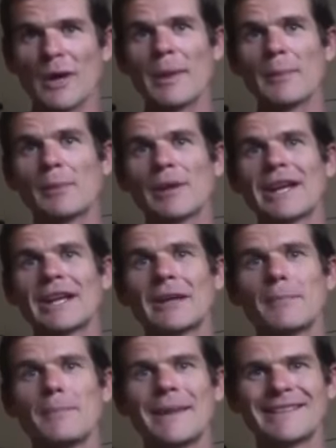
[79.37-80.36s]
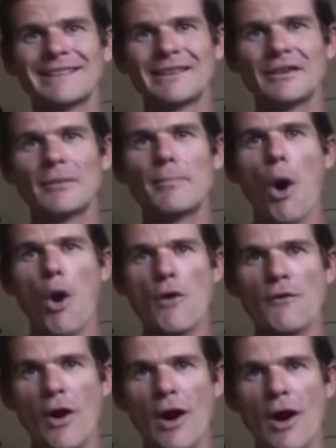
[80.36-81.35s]
People are getting administered
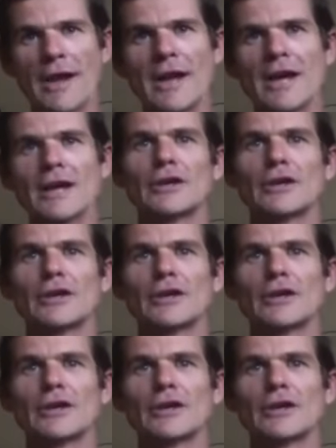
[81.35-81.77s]
bovine